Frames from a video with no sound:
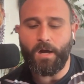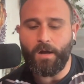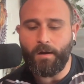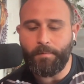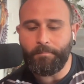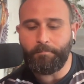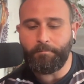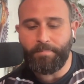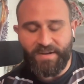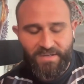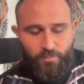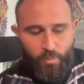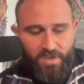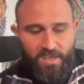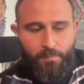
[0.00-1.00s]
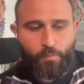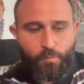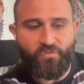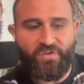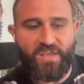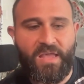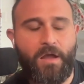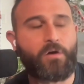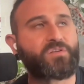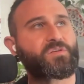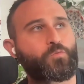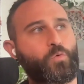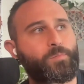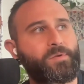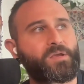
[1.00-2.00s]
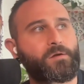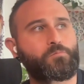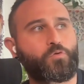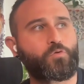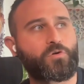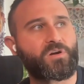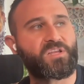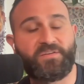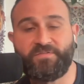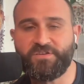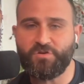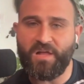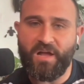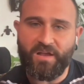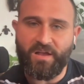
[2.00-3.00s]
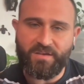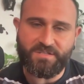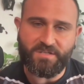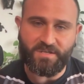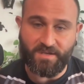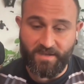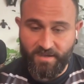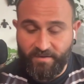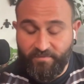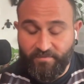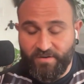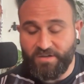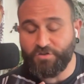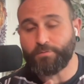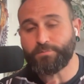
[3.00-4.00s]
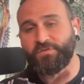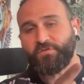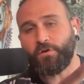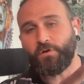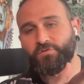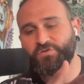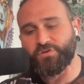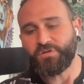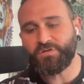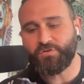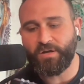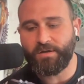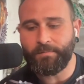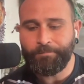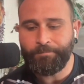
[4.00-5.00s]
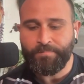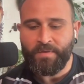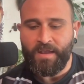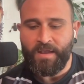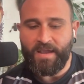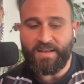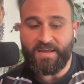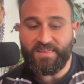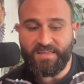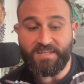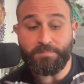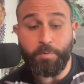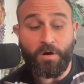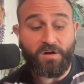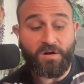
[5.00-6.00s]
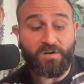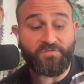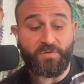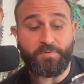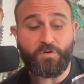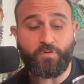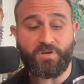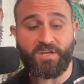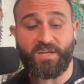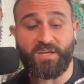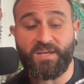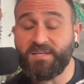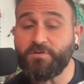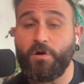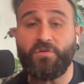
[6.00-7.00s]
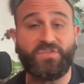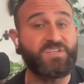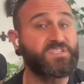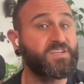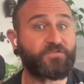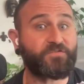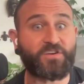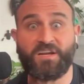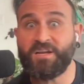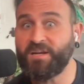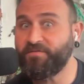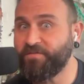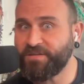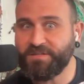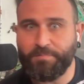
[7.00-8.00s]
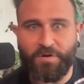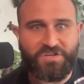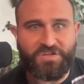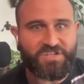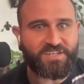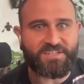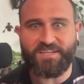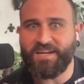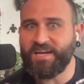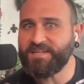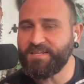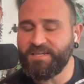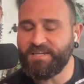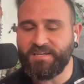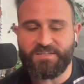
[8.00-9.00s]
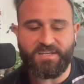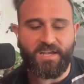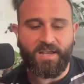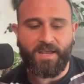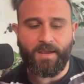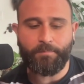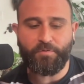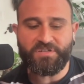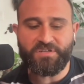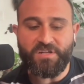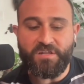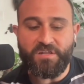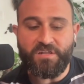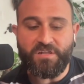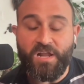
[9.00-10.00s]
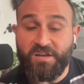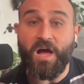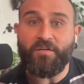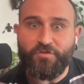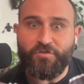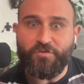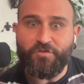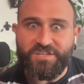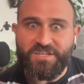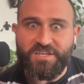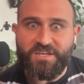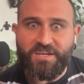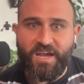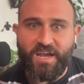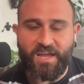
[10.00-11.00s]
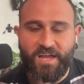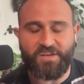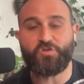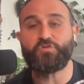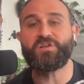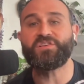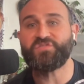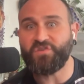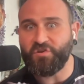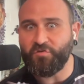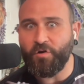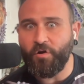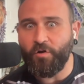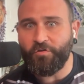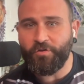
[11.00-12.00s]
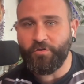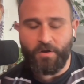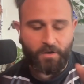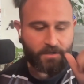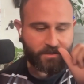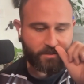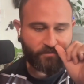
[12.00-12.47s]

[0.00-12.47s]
um, but as we keep moving out we become more individualized even in terms of cultures, right? And I think that's part of the beauty is all these different kind of expressions and ideas. It brings a lot, lot of novelty and newness and growth.